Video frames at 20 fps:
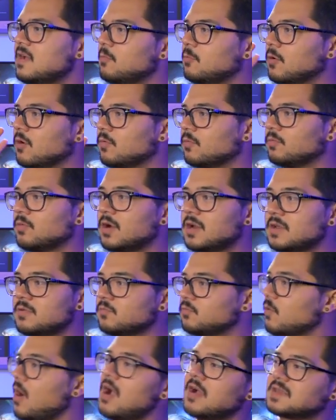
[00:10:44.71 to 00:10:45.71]
We're
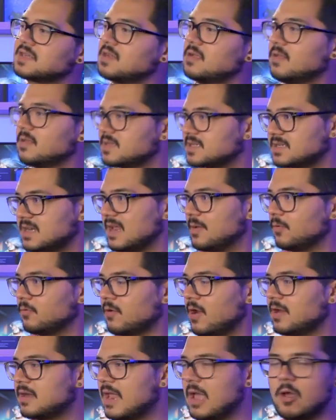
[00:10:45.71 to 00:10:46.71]
running rock solid stable
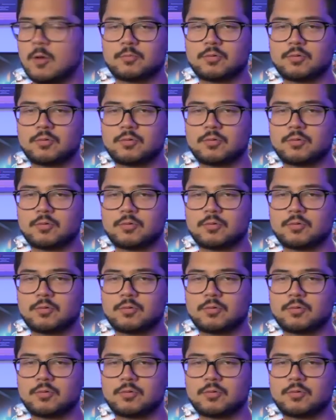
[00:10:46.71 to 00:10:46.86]
right now,